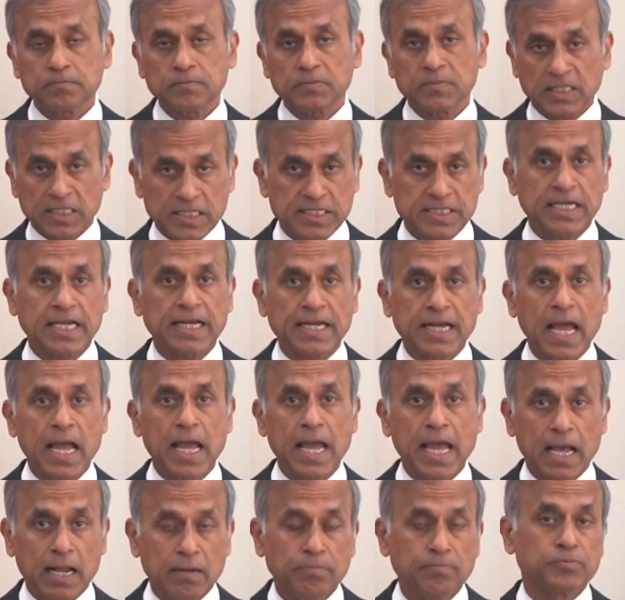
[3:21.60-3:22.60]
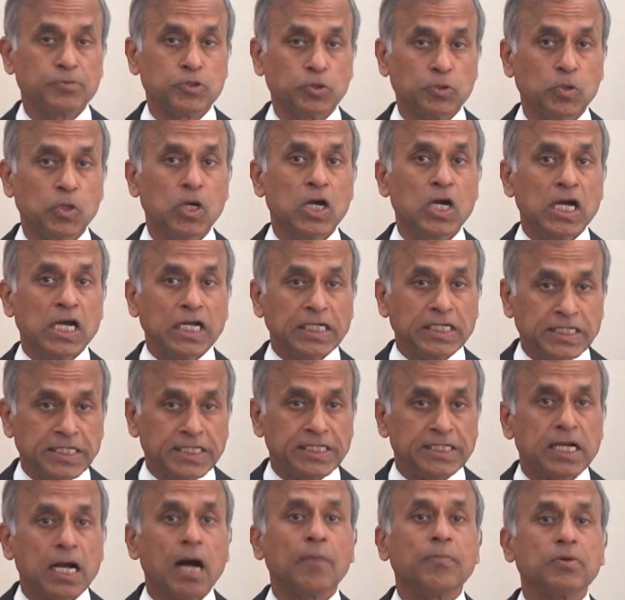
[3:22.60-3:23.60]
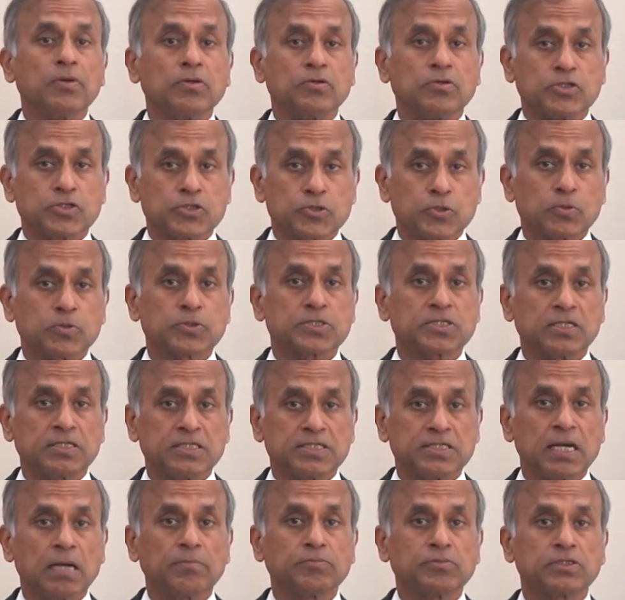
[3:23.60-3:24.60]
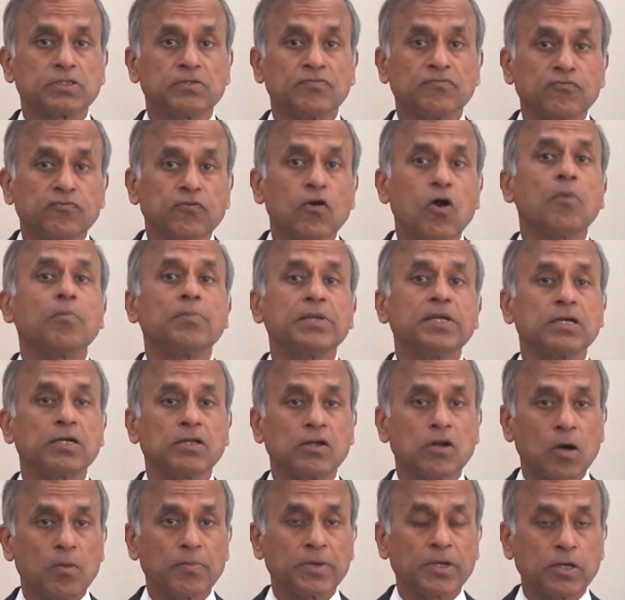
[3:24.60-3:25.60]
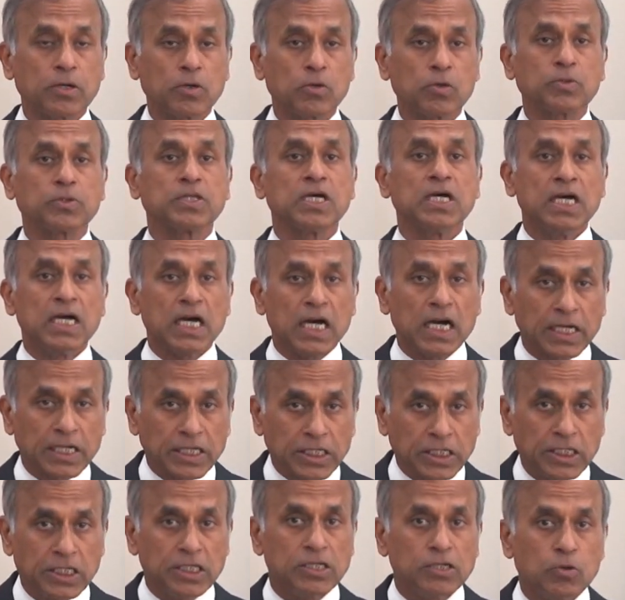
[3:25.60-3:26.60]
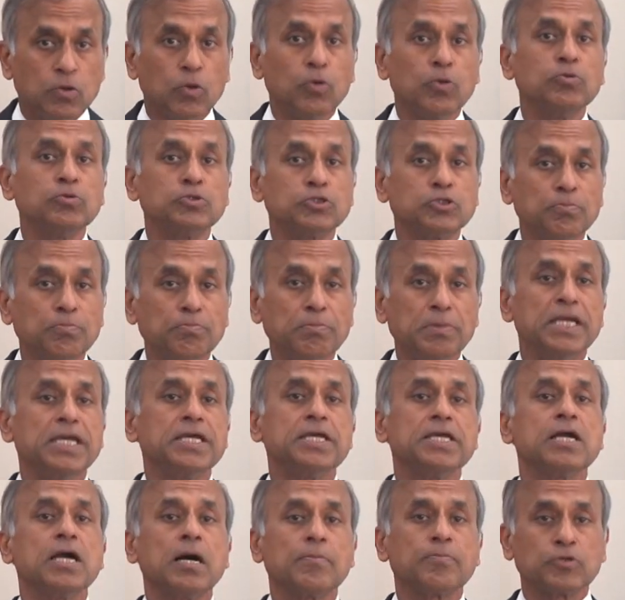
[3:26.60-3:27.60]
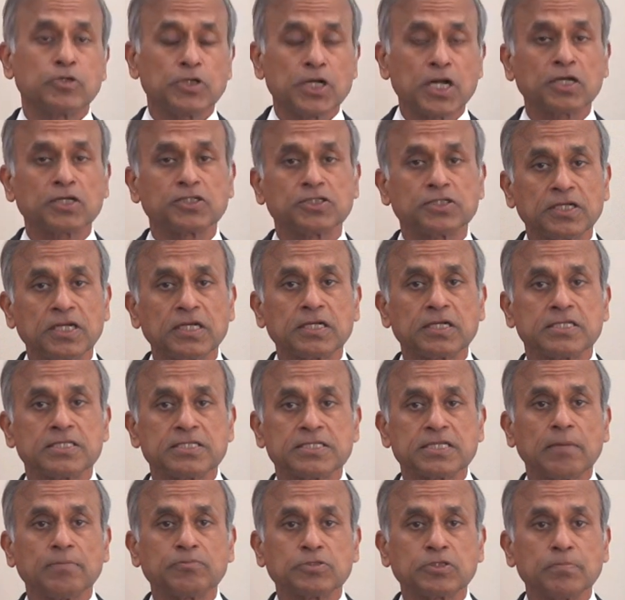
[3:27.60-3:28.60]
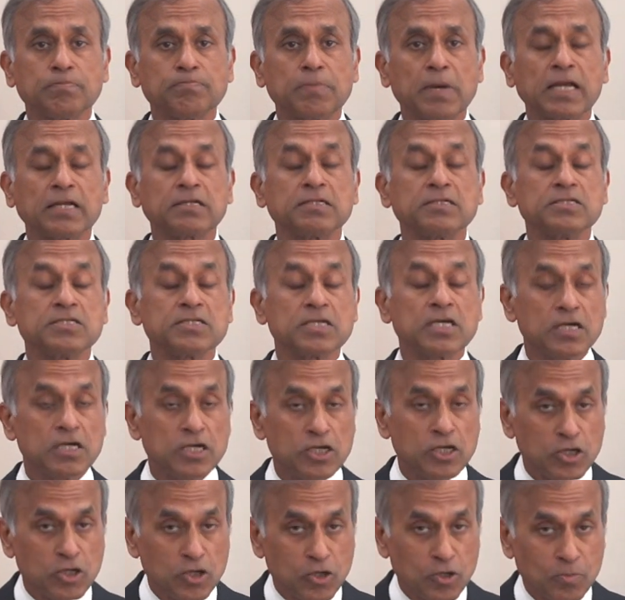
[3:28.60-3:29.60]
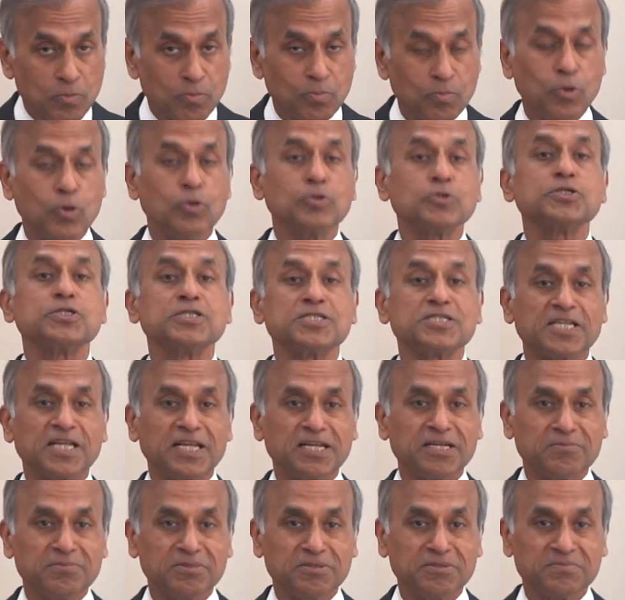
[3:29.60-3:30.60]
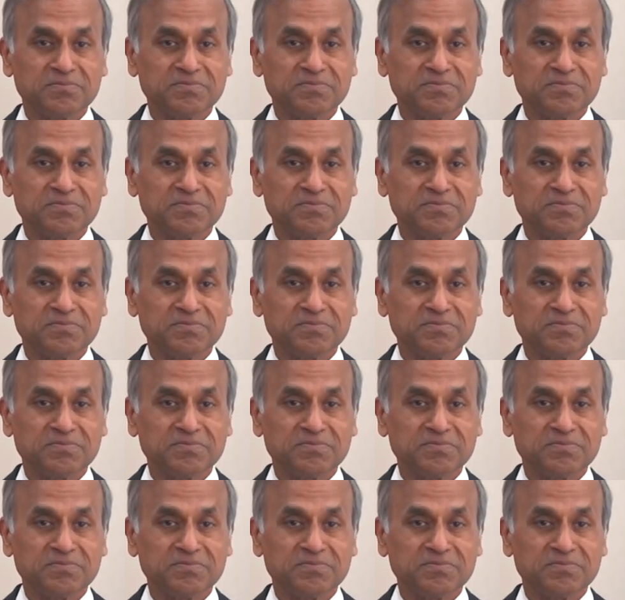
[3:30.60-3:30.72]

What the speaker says: This can help to decouple resource consumption from economic growth, a key goal to making our production and consumption patterns more sustainable.